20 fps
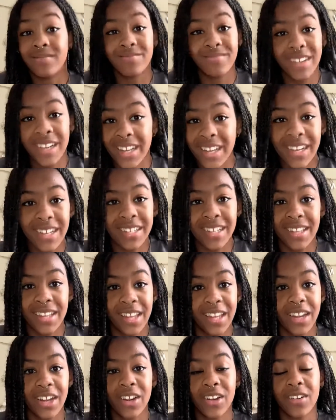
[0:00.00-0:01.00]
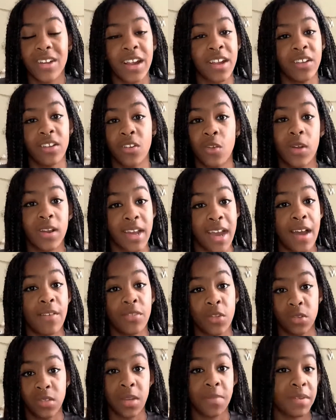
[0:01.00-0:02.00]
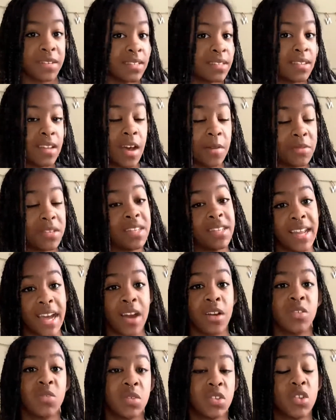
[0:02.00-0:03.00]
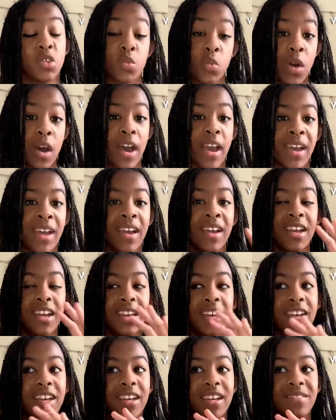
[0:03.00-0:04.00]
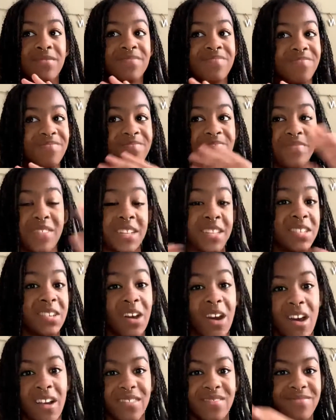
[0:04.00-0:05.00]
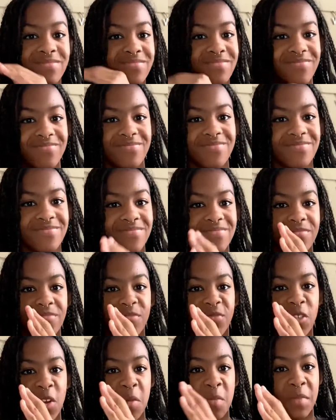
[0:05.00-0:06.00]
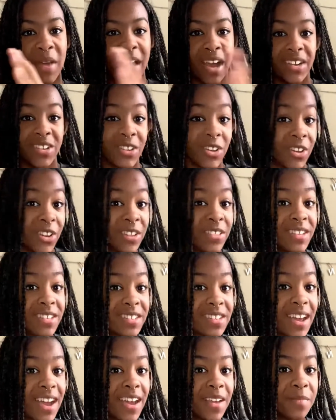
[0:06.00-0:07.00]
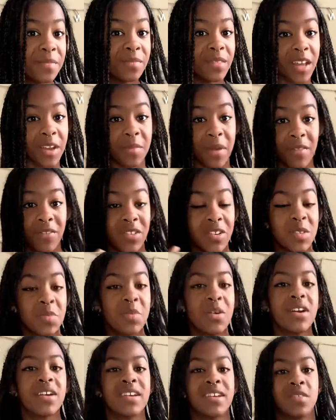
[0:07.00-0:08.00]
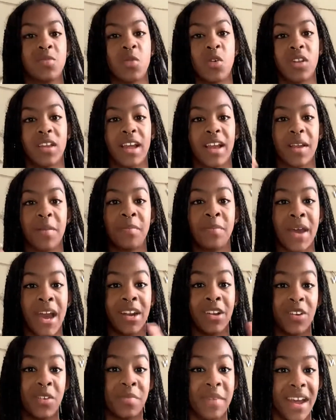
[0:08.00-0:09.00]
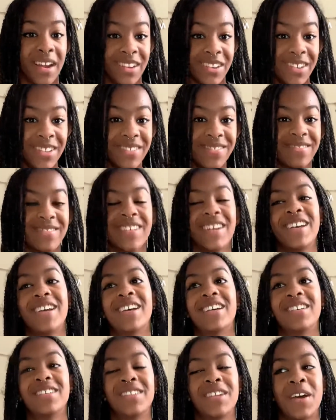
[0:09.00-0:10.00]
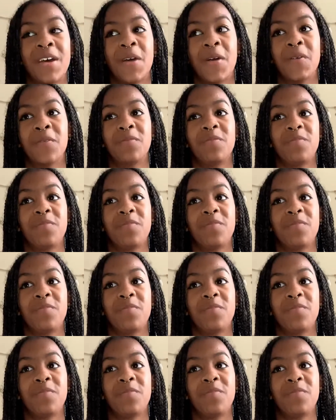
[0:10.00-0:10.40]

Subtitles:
healing isn't linear and you're going to have those ups and downs, which is why it's not from bad to good this time. Like my first book, it's more like bad, good, bad, good. So